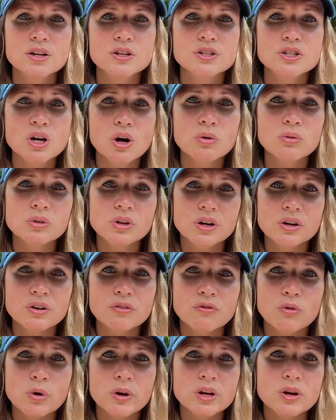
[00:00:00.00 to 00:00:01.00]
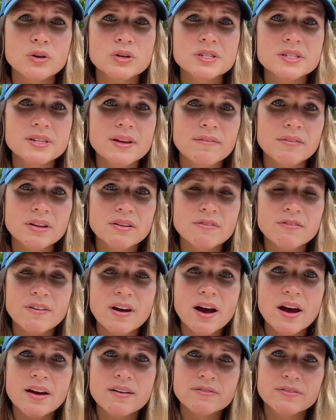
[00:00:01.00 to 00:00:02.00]
Don't look for your
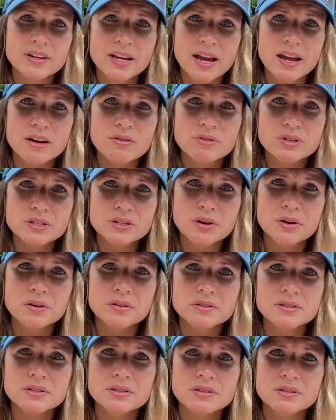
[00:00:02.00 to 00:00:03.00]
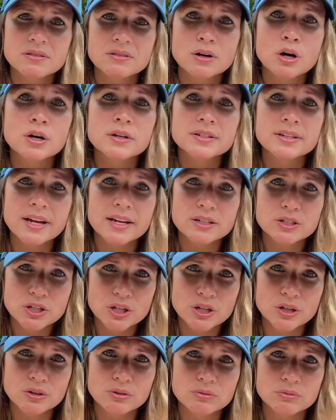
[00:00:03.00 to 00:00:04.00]
75 day results on day
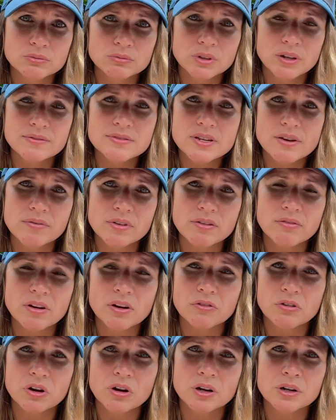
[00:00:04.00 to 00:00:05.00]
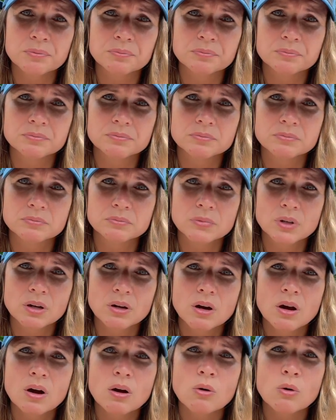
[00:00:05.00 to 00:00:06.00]
two of 75 hard
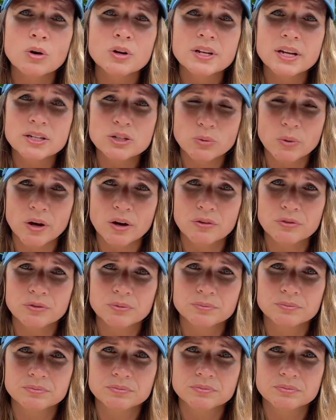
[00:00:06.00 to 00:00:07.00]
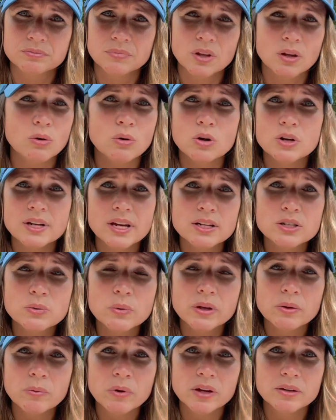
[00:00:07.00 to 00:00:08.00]
or day 12 or day
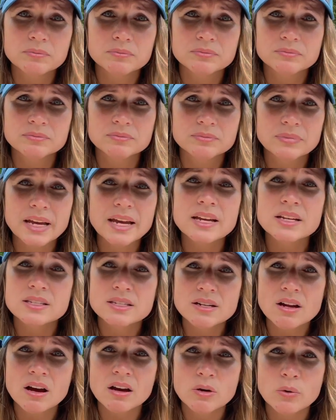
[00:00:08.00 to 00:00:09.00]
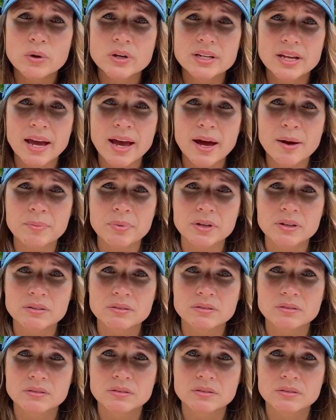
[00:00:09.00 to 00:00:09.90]
21. It's not going to happen.